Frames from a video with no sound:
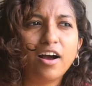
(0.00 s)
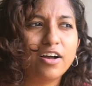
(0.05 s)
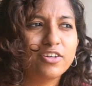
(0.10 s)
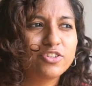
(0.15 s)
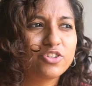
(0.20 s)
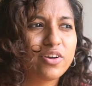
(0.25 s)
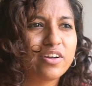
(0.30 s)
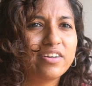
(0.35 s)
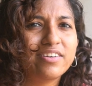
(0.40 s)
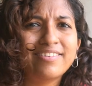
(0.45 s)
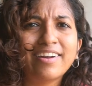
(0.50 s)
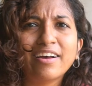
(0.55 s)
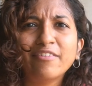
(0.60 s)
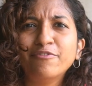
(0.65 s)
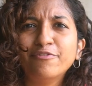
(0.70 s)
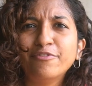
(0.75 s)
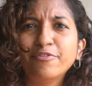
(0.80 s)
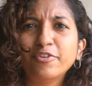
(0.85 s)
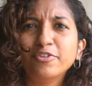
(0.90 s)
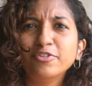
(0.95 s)
So I'd
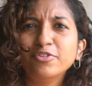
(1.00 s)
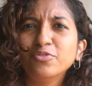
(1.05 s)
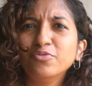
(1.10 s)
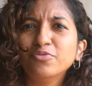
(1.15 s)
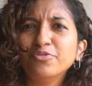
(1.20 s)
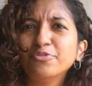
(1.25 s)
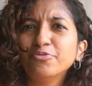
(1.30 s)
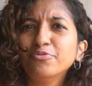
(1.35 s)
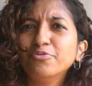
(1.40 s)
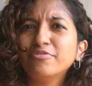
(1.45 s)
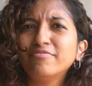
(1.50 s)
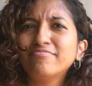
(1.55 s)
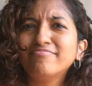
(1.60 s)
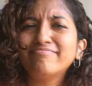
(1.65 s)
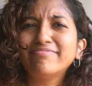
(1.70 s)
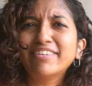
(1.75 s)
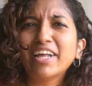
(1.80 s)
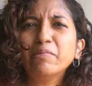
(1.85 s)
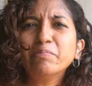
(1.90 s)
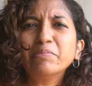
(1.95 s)
love for you to
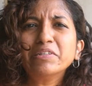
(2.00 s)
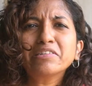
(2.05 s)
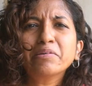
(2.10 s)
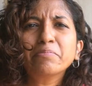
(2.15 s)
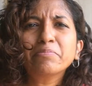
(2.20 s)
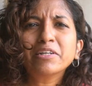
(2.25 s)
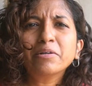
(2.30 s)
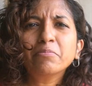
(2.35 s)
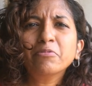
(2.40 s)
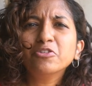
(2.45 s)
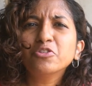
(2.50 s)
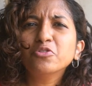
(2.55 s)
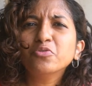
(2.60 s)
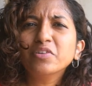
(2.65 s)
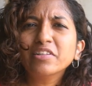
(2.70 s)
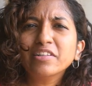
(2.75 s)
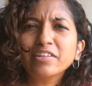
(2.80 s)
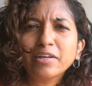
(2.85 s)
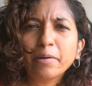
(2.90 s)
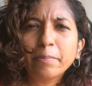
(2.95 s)
tell me something about
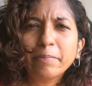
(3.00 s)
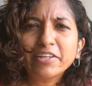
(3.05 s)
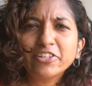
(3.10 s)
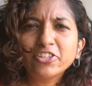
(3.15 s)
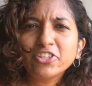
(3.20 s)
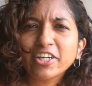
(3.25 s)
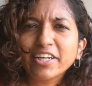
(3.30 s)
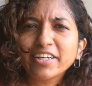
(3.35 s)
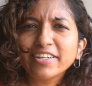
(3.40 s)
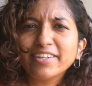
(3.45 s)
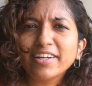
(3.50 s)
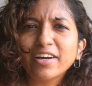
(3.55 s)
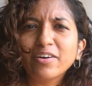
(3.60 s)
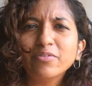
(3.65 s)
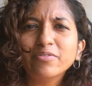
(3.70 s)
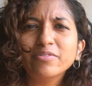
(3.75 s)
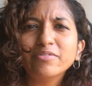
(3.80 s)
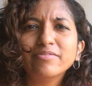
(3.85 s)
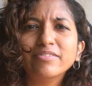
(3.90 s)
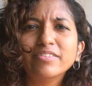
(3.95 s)
you in the comments right
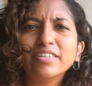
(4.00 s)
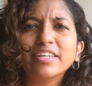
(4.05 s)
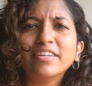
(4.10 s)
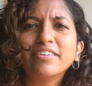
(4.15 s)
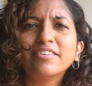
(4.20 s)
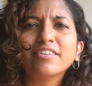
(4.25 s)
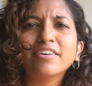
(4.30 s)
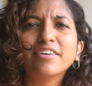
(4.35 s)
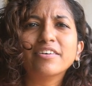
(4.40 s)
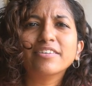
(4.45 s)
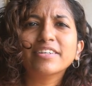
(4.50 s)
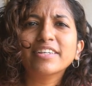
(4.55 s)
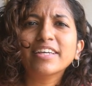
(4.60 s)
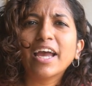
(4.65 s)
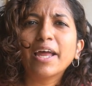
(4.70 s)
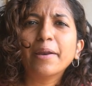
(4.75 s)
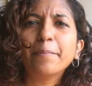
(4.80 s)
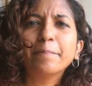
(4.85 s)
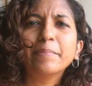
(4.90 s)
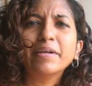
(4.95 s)
now. It
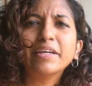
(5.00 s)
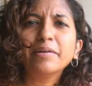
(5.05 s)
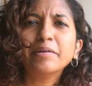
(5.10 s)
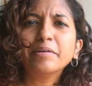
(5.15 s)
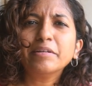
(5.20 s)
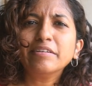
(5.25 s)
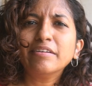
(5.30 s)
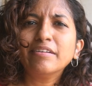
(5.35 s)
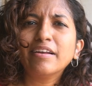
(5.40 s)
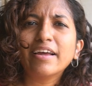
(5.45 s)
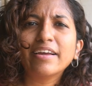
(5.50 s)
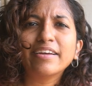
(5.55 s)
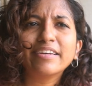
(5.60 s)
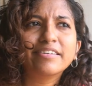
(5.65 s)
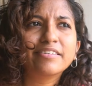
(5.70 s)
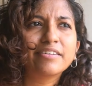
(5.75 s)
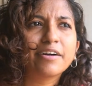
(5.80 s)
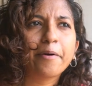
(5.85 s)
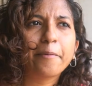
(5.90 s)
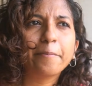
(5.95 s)
can be
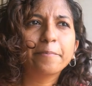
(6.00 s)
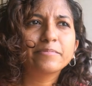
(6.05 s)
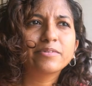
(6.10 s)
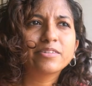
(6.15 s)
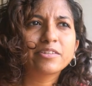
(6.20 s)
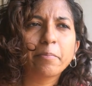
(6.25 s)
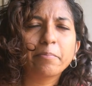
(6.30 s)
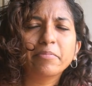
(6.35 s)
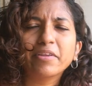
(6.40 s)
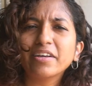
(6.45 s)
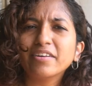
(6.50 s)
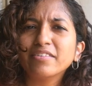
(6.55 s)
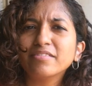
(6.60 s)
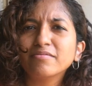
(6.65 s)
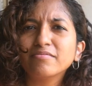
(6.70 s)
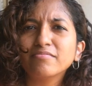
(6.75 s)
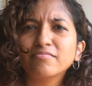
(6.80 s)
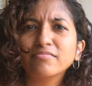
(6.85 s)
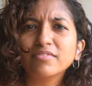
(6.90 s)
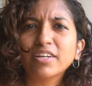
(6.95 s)
like
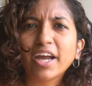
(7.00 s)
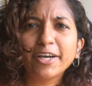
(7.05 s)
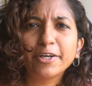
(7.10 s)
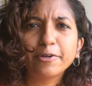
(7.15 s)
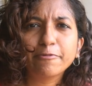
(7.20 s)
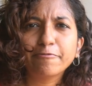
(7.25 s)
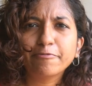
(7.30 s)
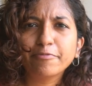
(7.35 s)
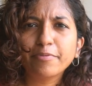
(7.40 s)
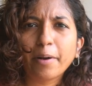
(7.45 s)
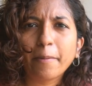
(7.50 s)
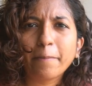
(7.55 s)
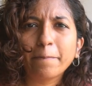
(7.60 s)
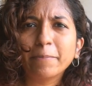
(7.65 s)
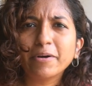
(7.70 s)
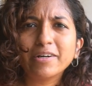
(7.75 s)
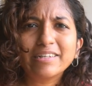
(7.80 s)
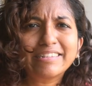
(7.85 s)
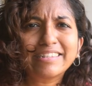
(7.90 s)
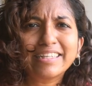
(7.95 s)
something kind
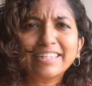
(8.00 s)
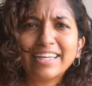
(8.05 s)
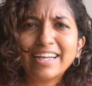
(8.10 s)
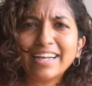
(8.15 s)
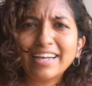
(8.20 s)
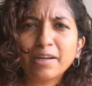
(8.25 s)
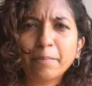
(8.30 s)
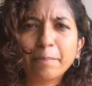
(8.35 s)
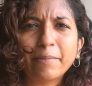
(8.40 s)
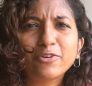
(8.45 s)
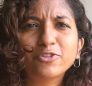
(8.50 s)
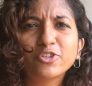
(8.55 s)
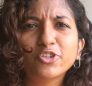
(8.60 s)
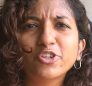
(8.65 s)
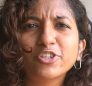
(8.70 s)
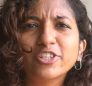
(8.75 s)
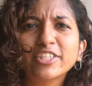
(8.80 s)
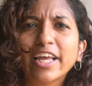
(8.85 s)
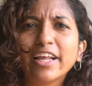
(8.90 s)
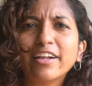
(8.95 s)
of personal about
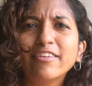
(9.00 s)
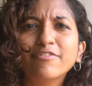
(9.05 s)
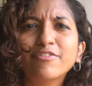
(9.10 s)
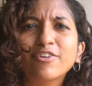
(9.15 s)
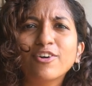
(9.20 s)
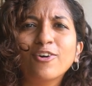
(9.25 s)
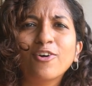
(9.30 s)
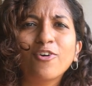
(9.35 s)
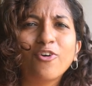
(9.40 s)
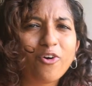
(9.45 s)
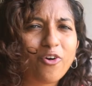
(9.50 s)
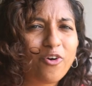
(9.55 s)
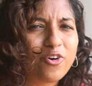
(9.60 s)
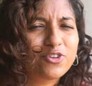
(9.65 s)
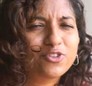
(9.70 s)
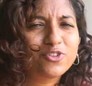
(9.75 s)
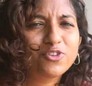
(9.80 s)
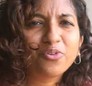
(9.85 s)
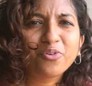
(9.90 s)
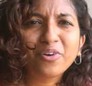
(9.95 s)
yourself,
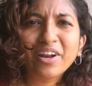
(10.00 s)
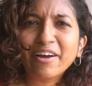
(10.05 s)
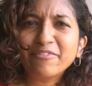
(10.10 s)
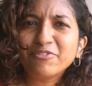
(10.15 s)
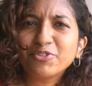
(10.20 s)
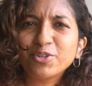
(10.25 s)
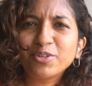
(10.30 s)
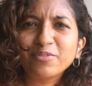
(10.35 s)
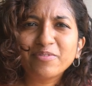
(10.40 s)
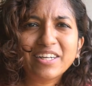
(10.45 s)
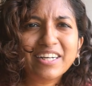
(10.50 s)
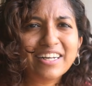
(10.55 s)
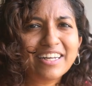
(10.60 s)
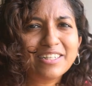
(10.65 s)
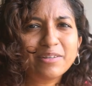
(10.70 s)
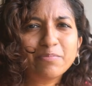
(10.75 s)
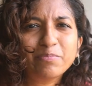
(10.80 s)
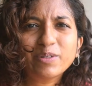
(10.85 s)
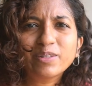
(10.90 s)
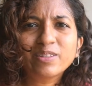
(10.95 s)
or you don't have to reveal
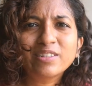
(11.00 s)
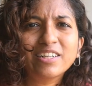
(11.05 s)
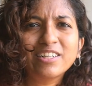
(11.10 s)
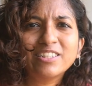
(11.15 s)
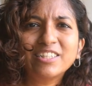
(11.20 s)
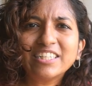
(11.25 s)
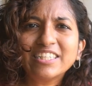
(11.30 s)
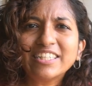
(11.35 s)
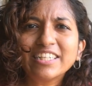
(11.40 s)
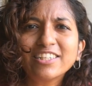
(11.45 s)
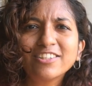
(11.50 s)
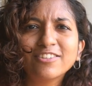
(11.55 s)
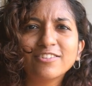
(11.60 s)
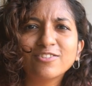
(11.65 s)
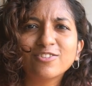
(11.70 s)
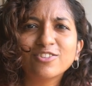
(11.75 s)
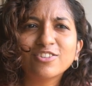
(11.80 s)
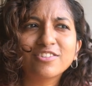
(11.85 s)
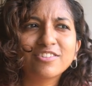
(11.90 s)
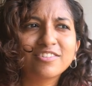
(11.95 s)
any personal
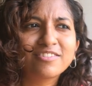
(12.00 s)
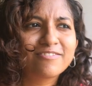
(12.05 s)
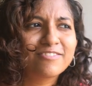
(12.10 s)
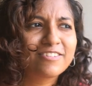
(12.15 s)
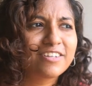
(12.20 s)
details. Just